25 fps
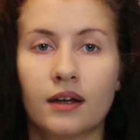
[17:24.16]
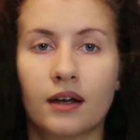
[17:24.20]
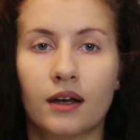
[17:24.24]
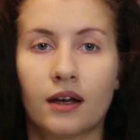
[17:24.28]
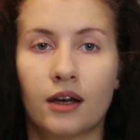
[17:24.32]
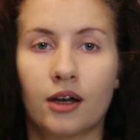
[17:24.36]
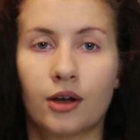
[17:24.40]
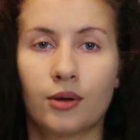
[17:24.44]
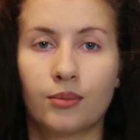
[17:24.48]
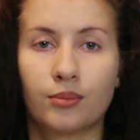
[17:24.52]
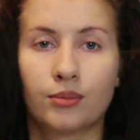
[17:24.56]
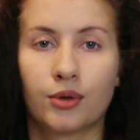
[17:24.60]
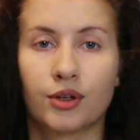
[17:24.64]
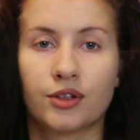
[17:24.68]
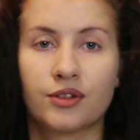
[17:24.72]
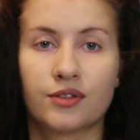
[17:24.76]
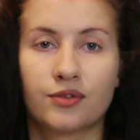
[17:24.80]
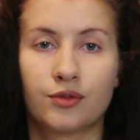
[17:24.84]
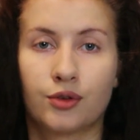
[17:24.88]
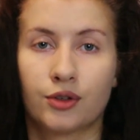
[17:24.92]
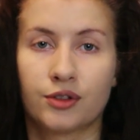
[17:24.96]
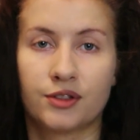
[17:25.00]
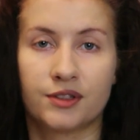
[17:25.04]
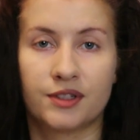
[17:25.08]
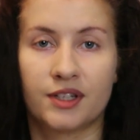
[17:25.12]
But
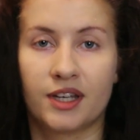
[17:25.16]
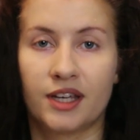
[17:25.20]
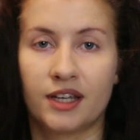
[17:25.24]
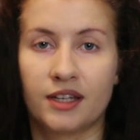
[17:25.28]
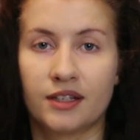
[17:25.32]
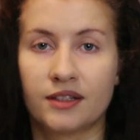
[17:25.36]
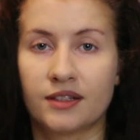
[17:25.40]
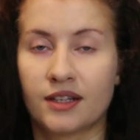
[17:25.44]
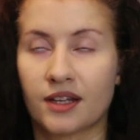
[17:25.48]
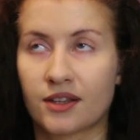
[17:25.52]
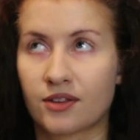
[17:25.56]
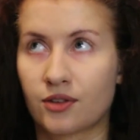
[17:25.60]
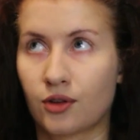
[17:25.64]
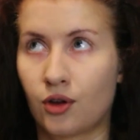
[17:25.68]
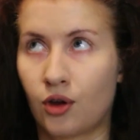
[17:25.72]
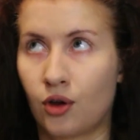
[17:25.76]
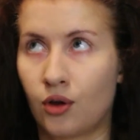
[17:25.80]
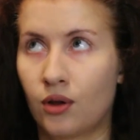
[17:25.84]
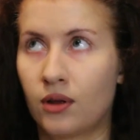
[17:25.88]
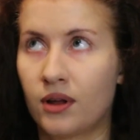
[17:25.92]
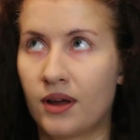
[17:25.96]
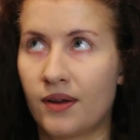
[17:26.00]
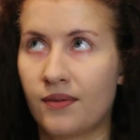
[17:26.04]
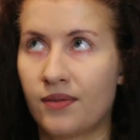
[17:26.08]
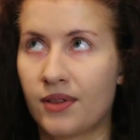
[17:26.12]
for today, that's
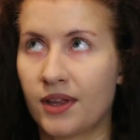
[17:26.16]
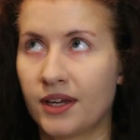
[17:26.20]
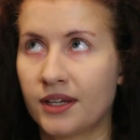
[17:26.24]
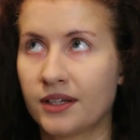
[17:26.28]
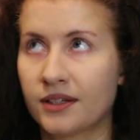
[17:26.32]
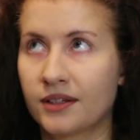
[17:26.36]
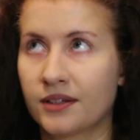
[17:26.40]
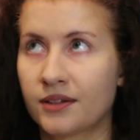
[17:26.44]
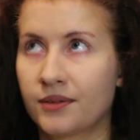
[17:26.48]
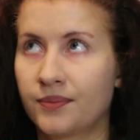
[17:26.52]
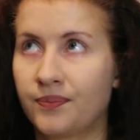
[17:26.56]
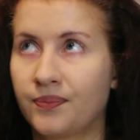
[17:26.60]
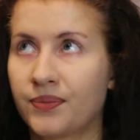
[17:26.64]
all, I think.